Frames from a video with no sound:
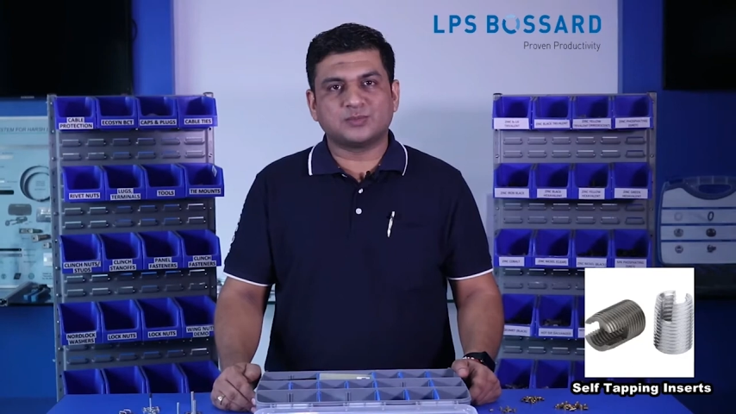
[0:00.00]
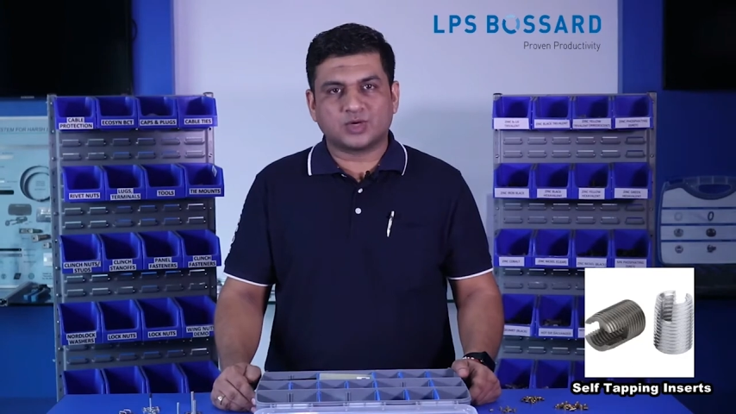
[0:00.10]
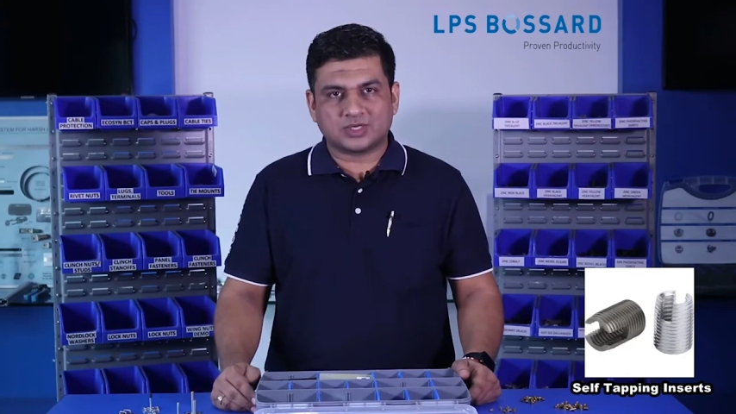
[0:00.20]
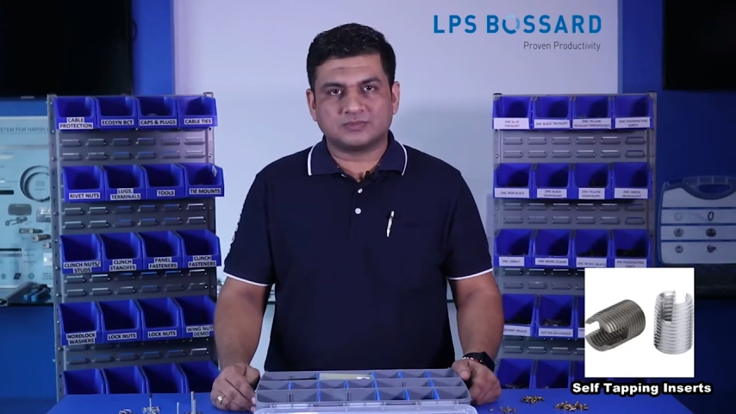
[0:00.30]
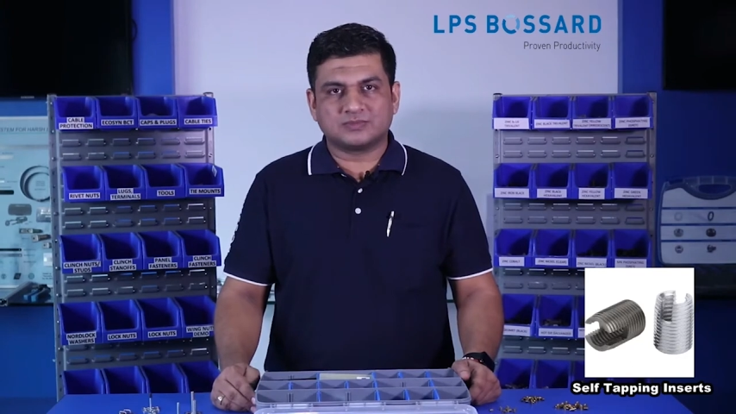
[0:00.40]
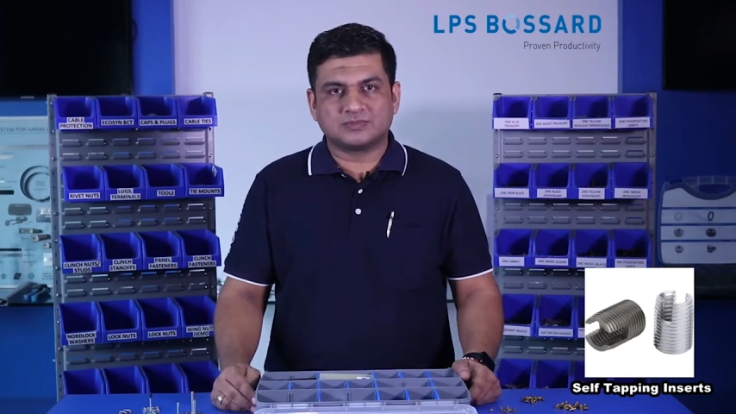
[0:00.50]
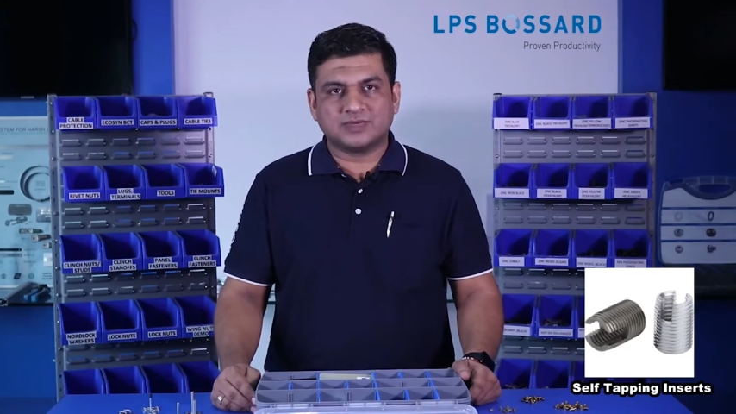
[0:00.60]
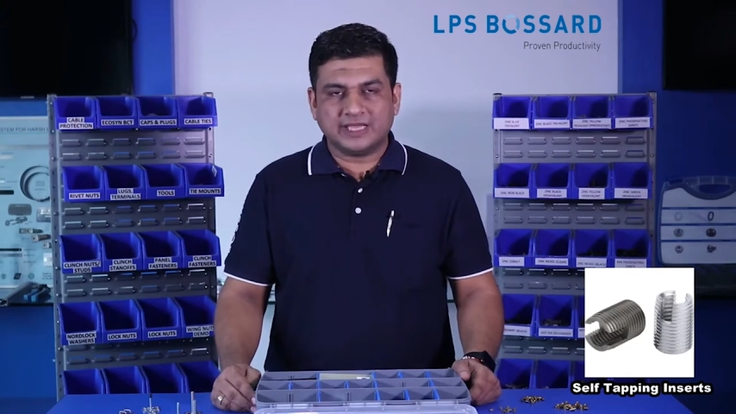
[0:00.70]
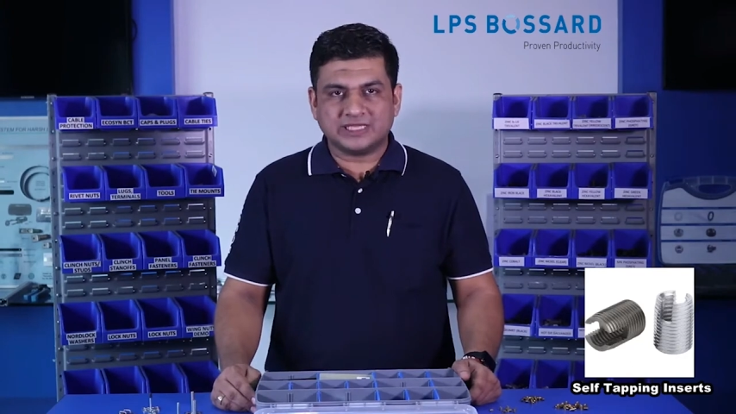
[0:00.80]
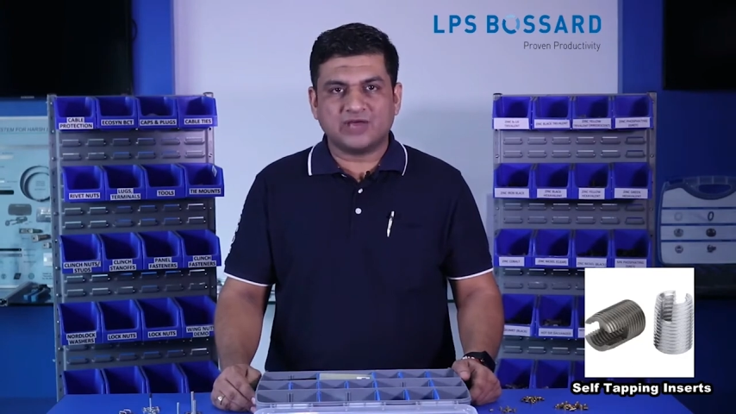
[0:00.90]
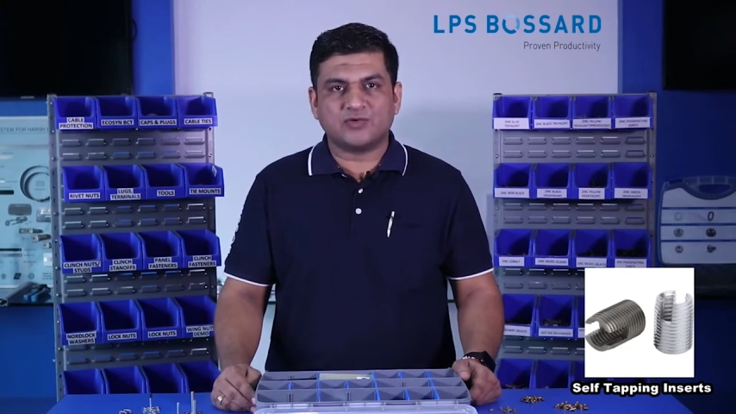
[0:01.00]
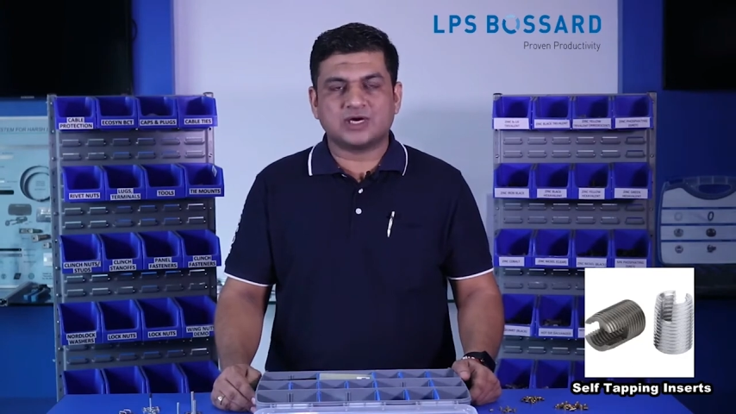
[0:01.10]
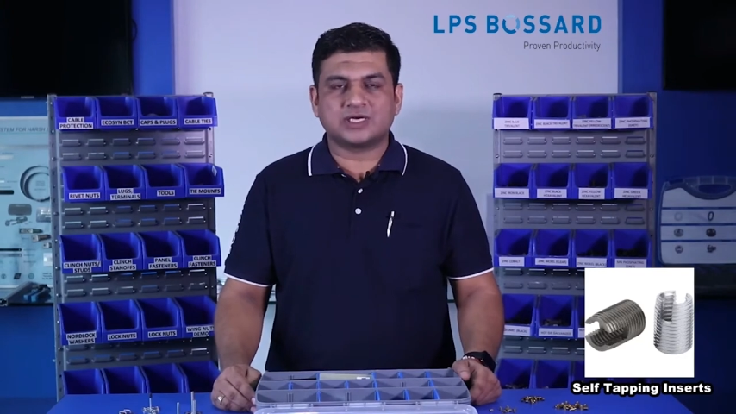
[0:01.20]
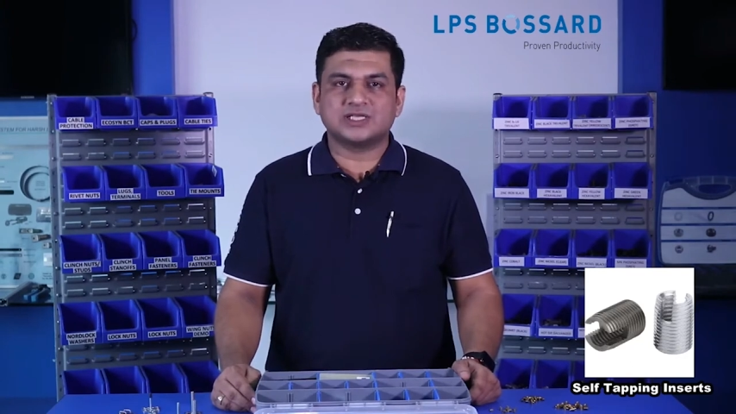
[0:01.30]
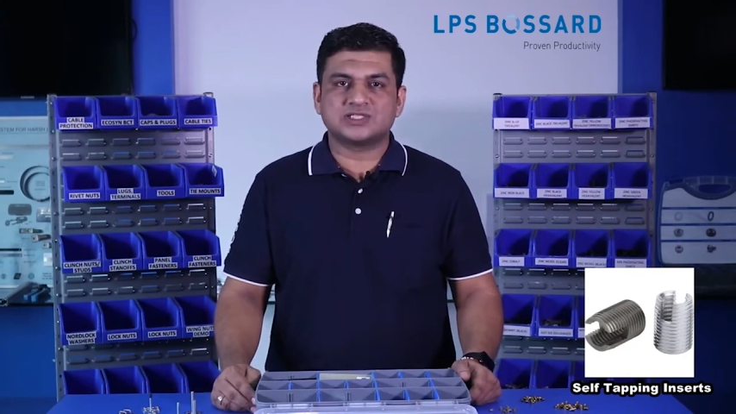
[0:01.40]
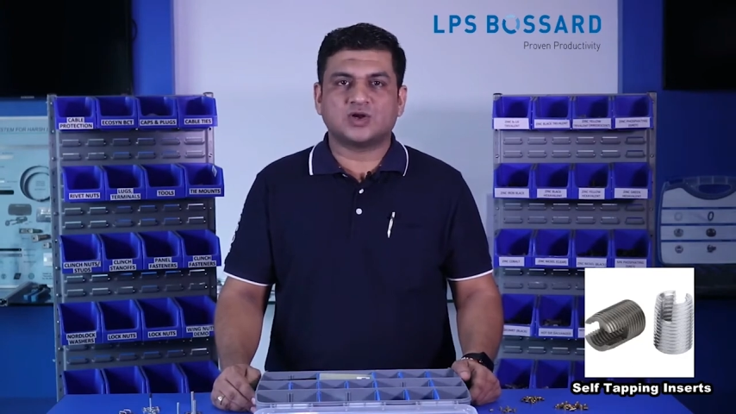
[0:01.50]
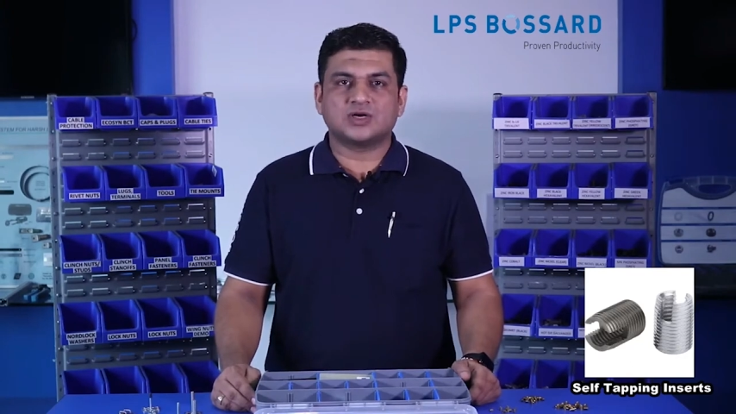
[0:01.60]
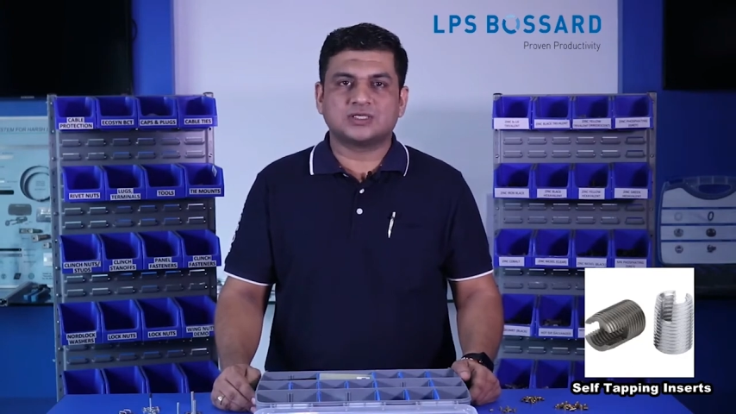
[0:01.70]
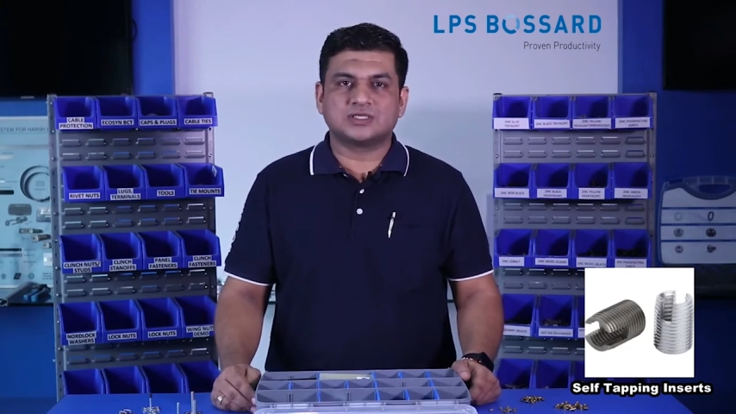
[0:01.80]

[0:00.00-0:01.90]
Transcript: bottom and they have a cutting slot.